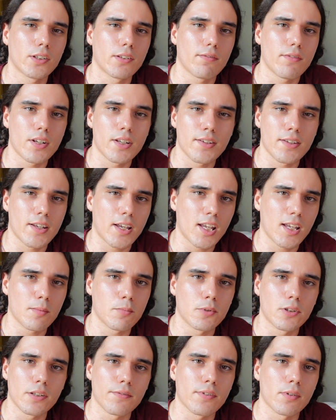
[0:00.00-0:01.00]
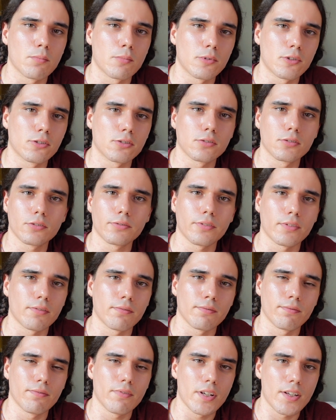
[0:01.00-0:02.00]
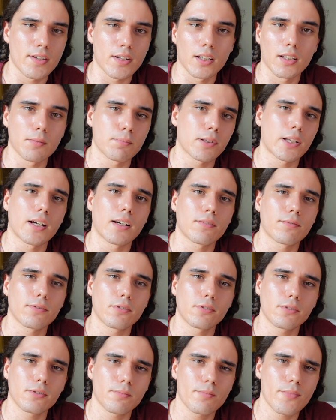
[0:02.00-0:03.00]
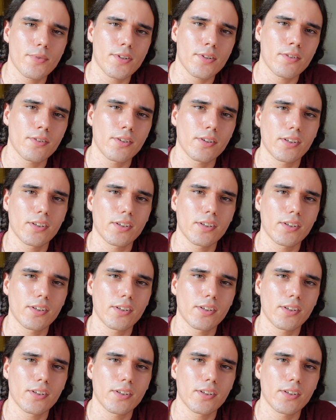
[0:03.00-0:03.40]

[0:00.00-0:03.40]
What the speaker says: the same or even more than these other platforms.